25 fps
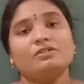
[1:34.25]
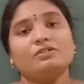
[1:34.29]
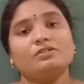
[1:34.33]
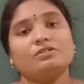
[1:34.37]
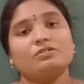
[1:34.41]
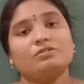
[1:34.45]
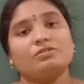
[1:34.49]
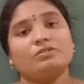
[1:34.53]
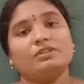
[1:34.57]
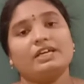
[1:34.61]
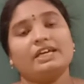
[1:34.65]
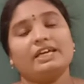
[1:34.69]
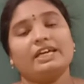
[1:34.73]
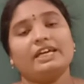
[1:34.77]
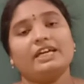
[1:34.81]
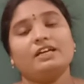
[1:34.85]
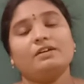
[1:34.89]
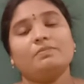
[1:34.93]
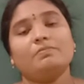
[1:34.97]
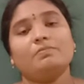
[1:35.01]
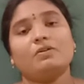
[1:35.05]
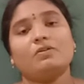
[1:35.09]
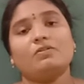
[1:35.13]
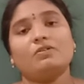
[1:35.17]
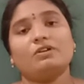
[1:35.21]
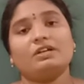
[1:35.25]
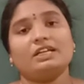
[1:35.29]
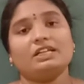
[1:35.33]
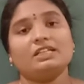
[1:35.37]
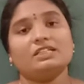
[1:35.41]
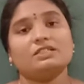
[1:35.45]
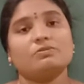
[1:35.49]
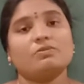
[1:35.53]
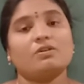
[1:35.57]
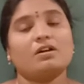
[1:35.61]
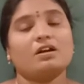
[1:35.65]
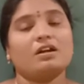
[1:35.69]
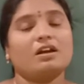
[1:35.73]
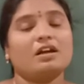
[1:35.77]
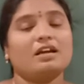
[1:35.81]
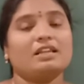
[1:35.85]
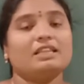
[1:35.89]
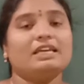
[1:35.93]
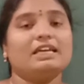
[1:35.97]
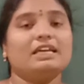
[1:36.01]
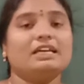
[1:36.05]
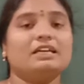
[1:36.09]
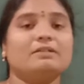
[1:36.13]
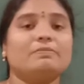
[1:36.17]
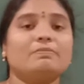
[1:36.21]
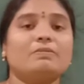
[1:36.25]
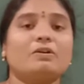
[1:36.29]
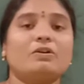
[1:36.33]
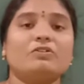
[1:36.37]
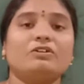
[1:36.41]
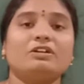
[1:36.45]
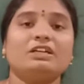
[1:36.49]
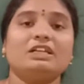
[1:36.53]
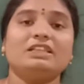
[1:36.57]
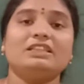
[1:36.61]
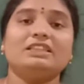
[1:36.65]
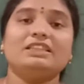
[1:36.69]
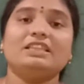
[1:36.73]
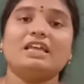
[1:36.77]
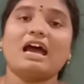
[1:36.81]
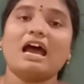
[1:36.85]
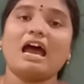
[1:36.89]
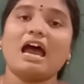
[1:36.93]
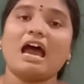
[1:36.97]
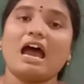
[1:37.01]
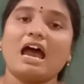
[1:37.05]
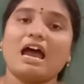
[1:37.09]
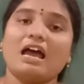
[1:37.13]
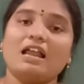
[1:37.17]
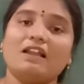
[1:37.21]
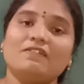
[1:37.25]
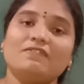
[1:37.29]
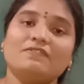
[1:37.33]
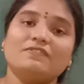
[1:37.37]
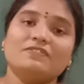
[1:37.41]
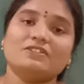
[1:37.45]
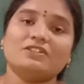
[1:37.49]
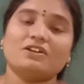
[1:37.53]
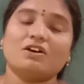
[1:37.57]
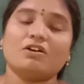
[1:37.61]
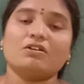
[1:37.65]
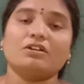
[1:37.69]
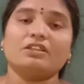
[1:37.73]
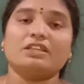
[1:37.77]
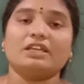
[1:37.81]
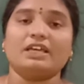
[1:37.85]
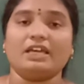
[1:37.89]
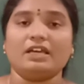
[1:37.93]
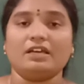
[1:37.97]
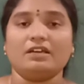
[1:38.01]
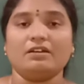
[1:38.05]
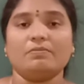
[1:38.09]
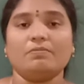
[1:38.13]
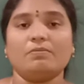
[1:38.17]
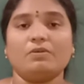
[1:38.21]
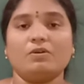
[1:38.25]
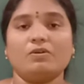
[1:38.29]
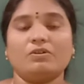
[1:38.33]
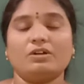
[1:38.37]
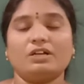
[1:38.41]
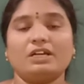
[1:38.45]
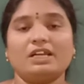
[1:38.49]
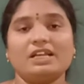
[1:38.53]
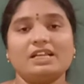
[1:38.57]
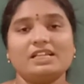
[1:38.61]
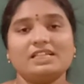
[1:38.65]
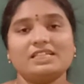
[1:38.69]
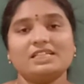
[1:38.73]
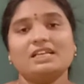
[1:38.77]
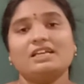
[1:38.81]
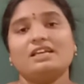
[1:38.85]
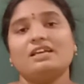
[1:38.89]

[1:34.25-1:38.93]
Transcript: So the young mountains, what are the young mountains? The Alps are the young mountains.